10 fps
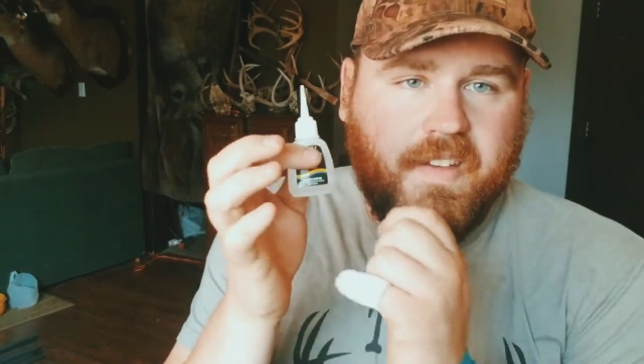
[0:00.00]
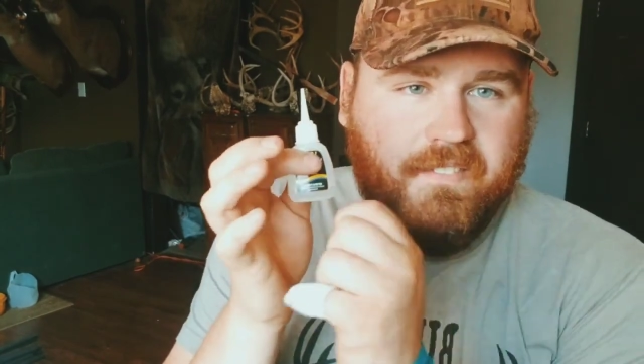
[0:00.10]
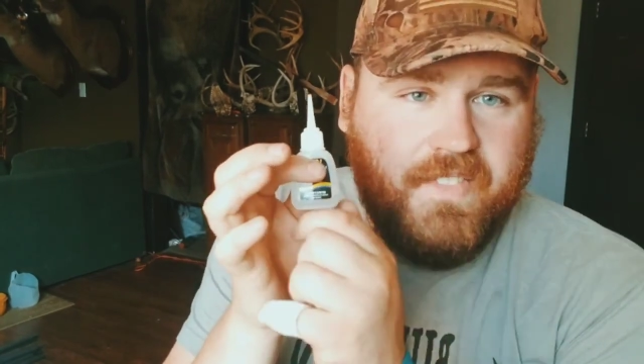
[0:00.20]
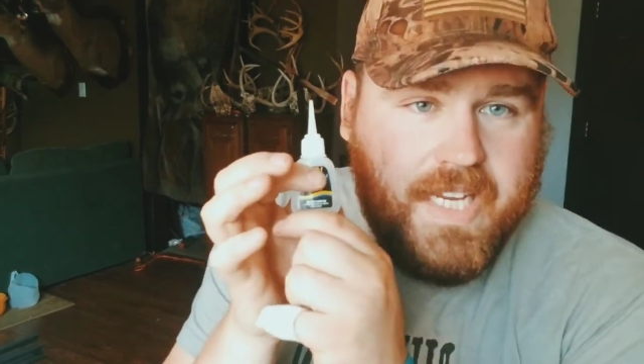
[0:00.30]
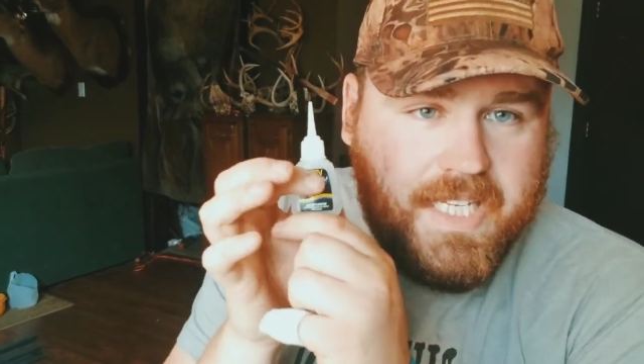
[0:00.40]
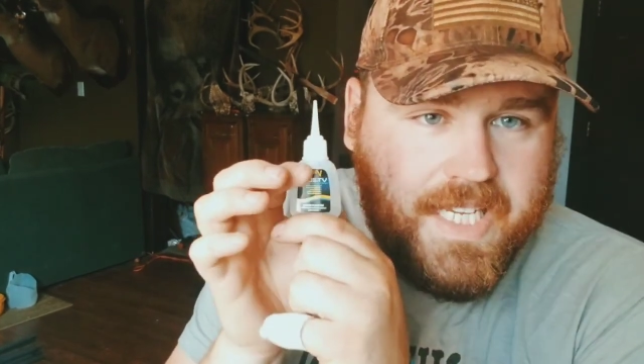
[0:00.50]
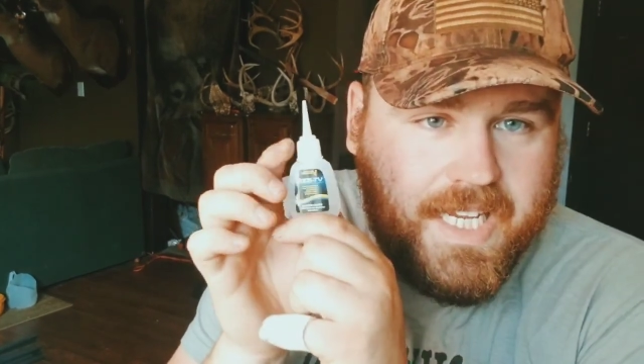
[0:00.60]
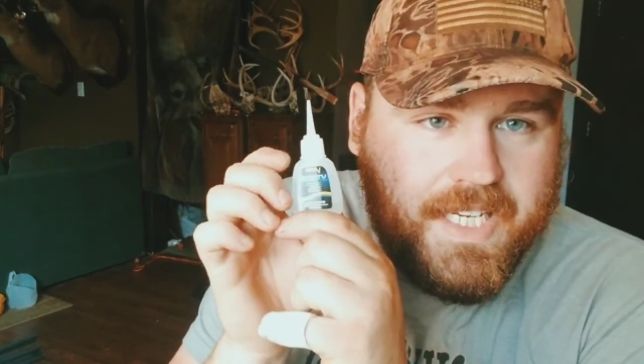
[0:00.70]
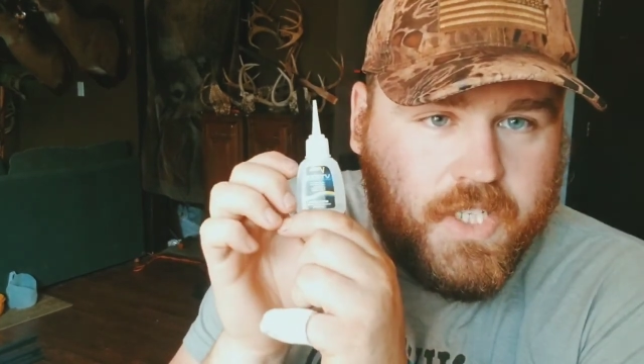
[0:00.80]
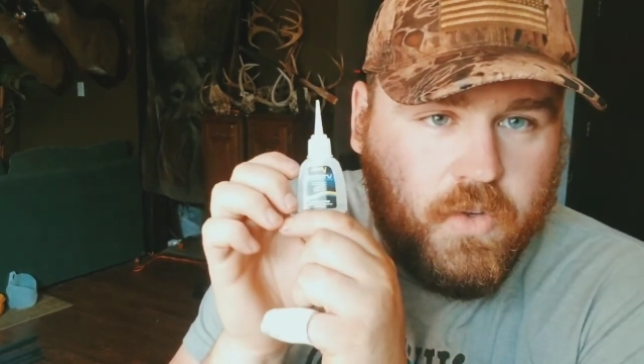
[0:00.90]

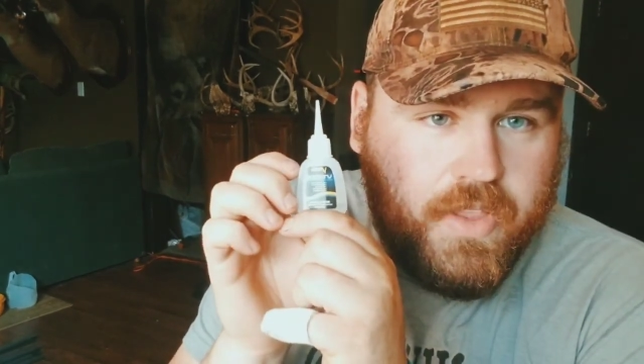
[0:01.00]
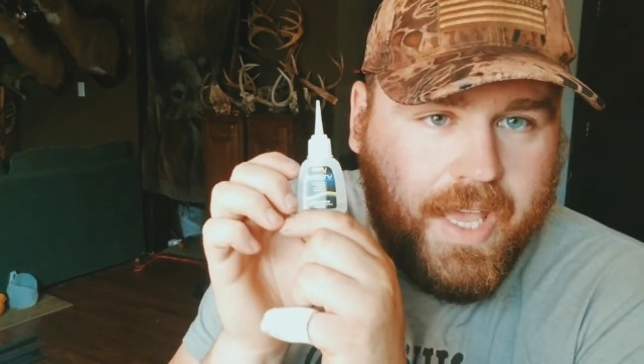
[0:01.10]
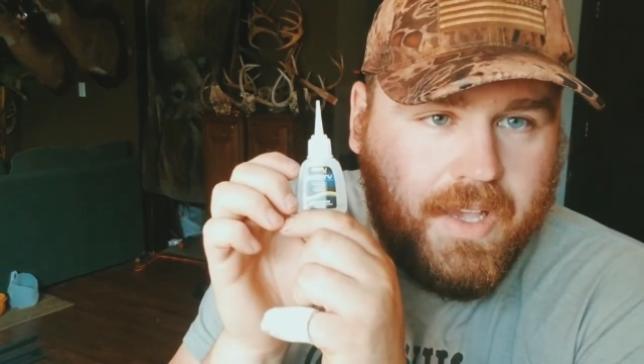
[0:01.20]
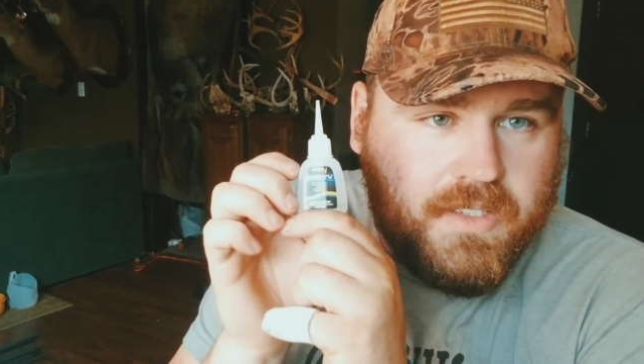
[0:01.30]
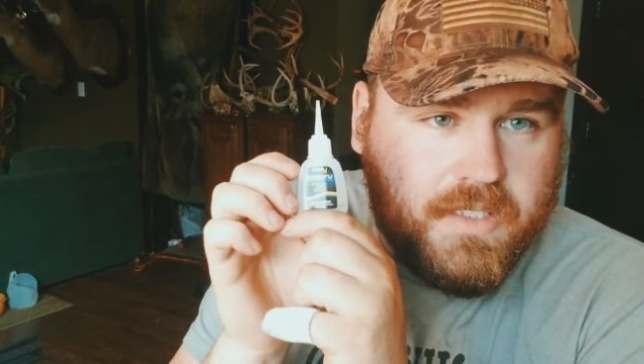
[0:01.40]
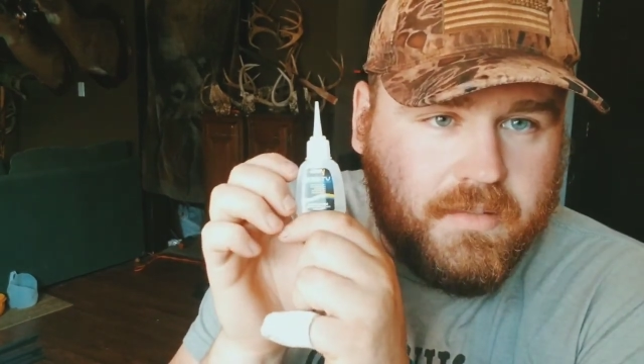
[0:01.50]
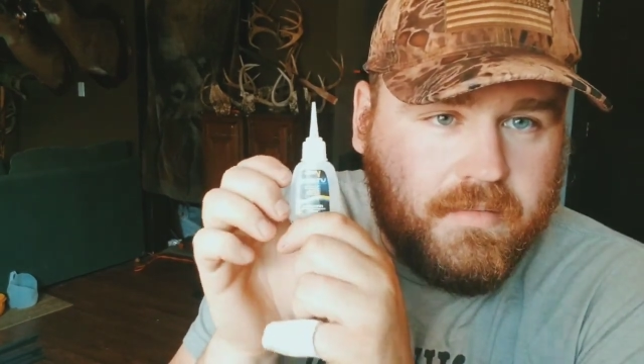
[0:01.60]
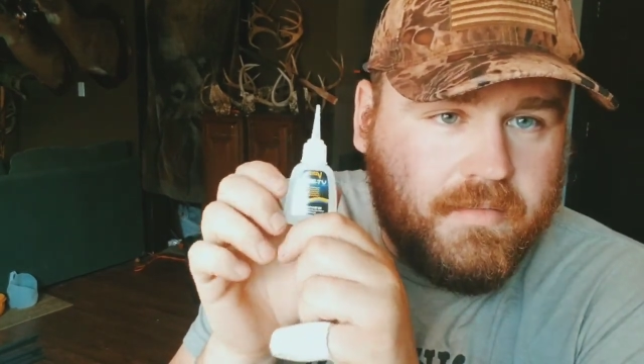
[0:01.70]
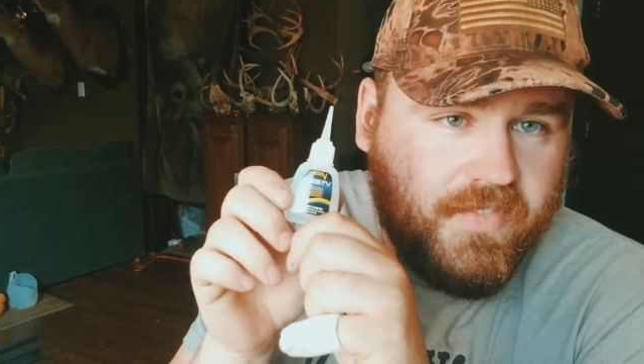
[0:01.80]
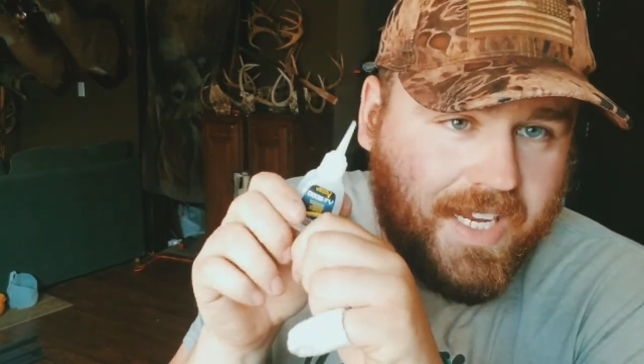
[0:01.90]
VT 2000
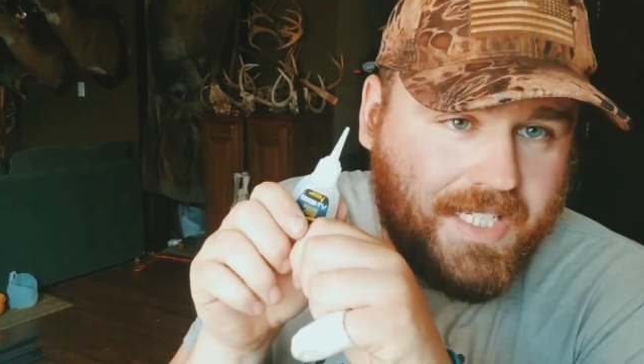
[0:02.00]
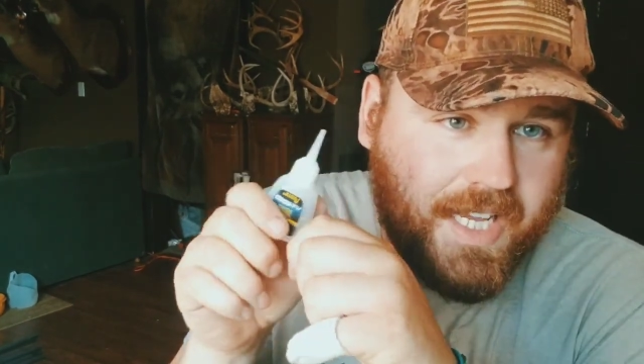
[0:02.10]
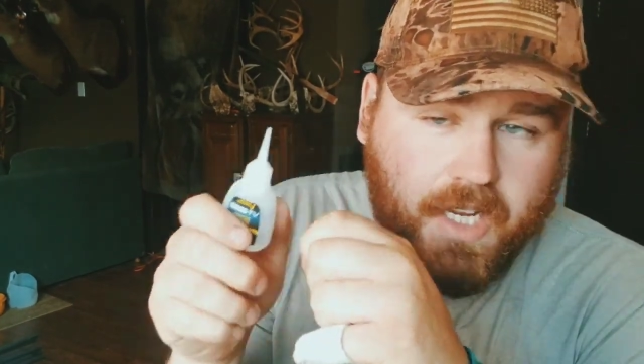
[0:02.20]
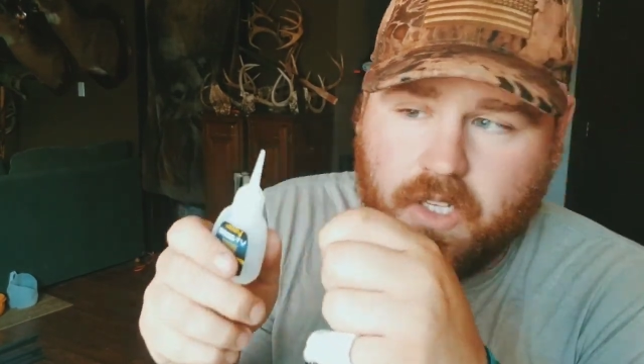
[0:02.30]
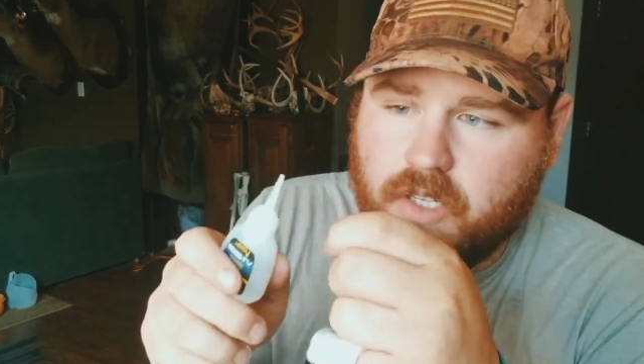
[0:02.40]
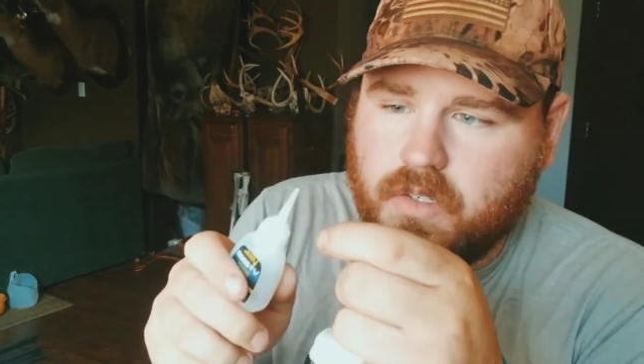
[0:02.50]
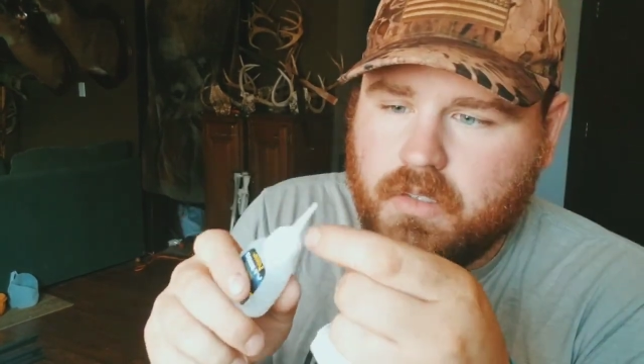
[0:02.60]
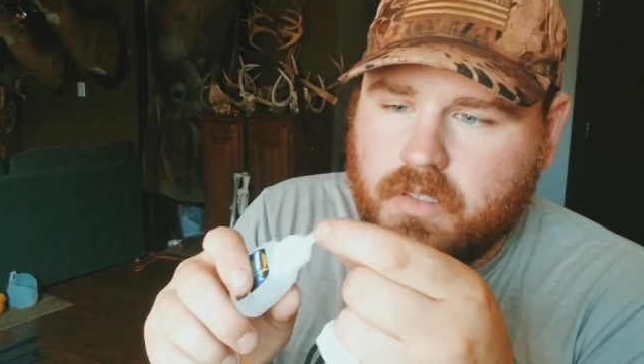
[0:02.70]
Vane-Tech glue.